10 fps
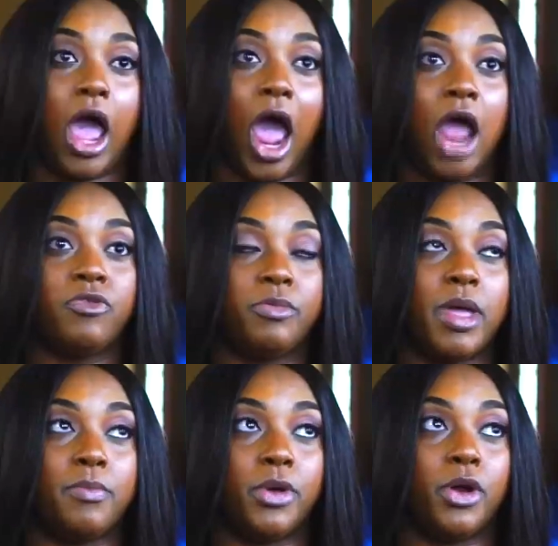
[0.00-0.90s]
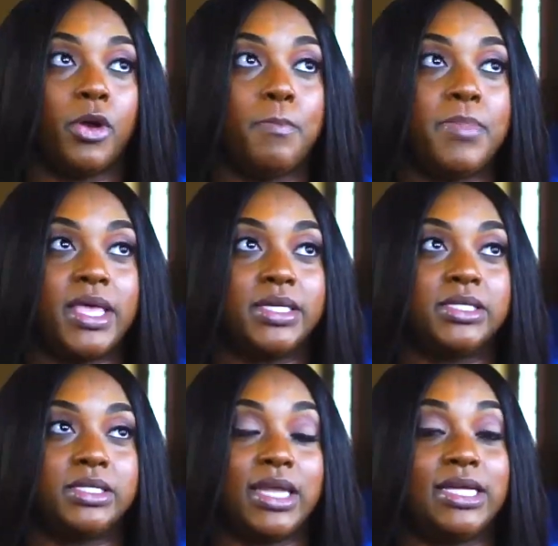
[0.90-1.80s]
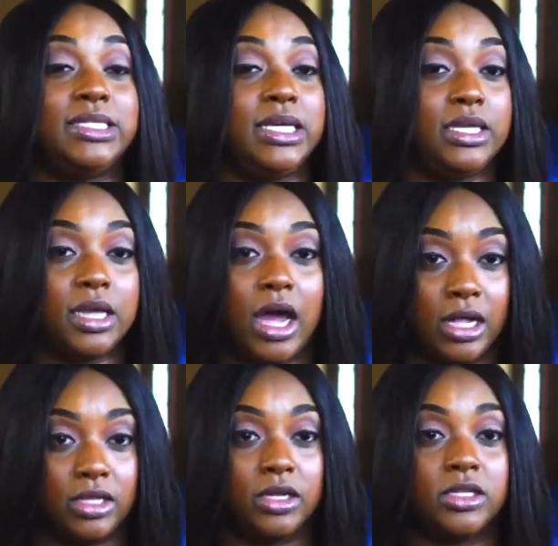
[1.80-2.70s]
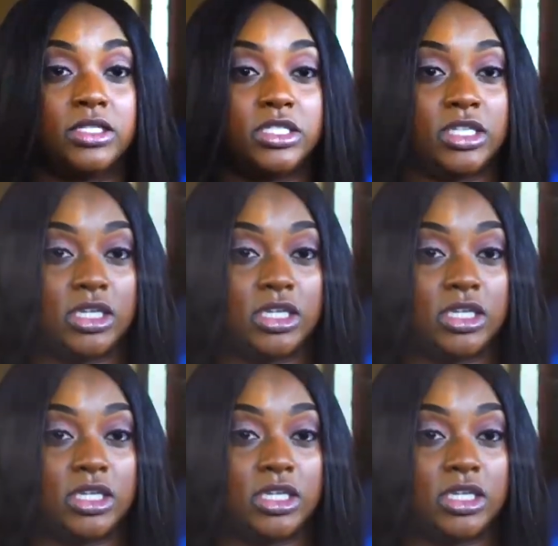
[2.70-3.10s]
I remember Miss Nadine Collier. She